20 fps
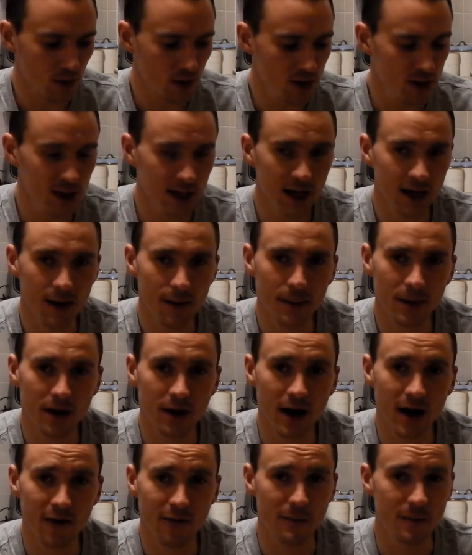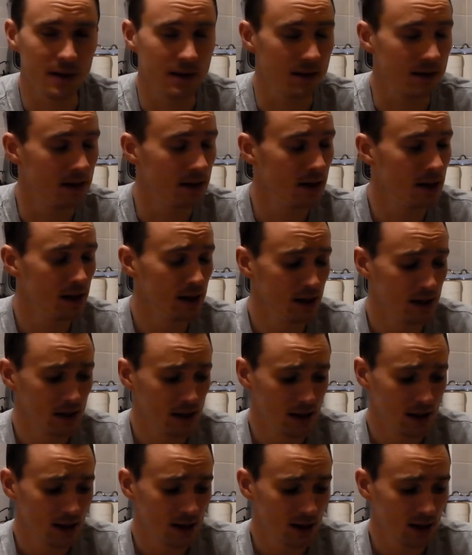chill out. But I have been
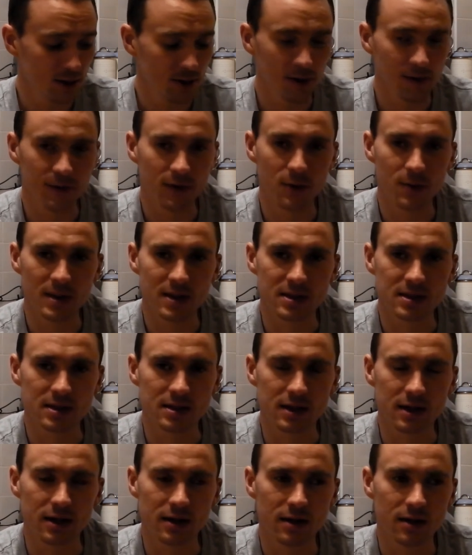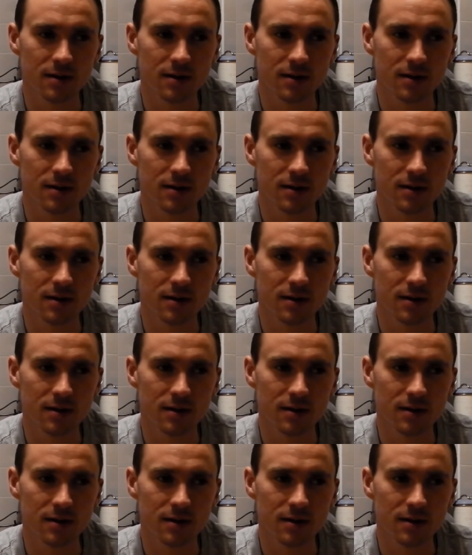doing a few bits today.